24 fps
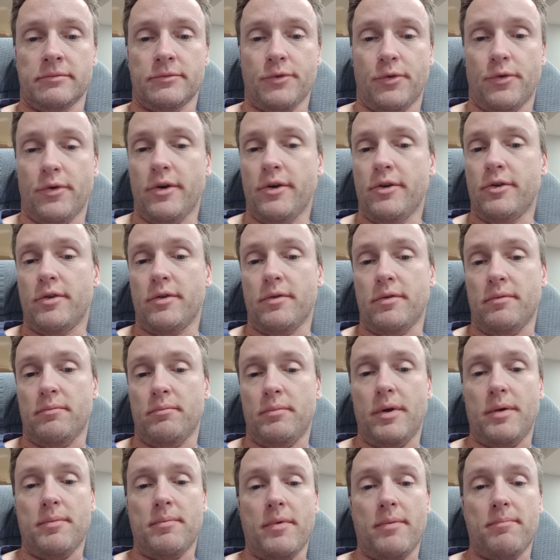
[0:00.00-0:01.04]
for you to
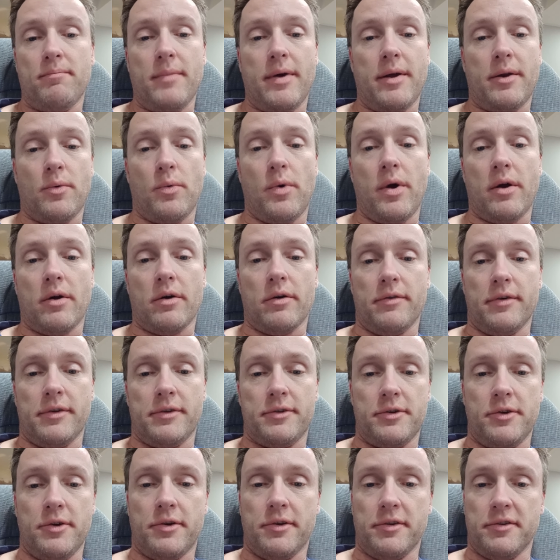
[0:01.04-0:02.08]
be made aware of it
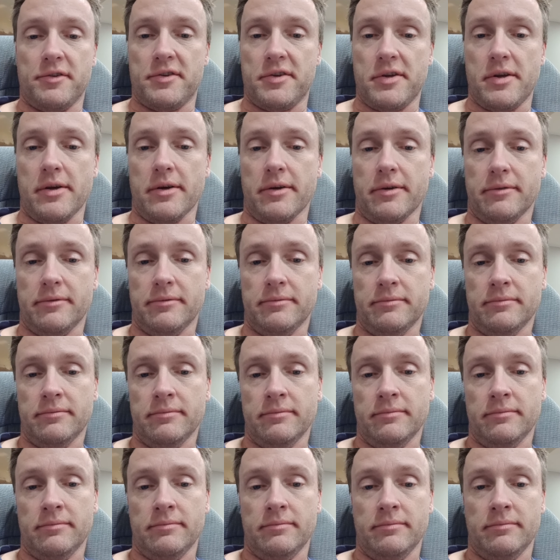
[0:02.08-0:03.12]
so you can see it,
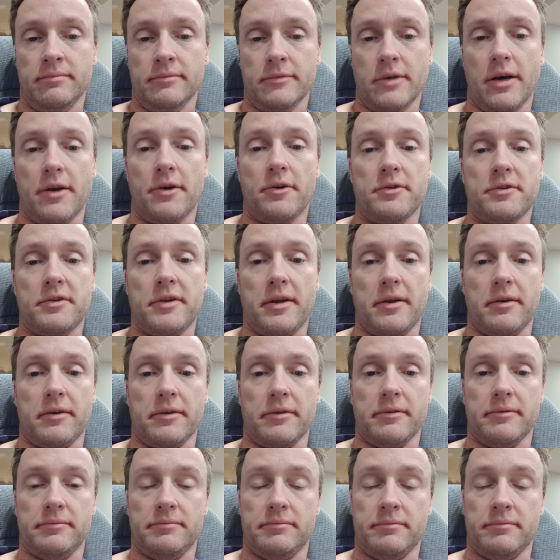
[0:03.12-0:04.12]
understand it,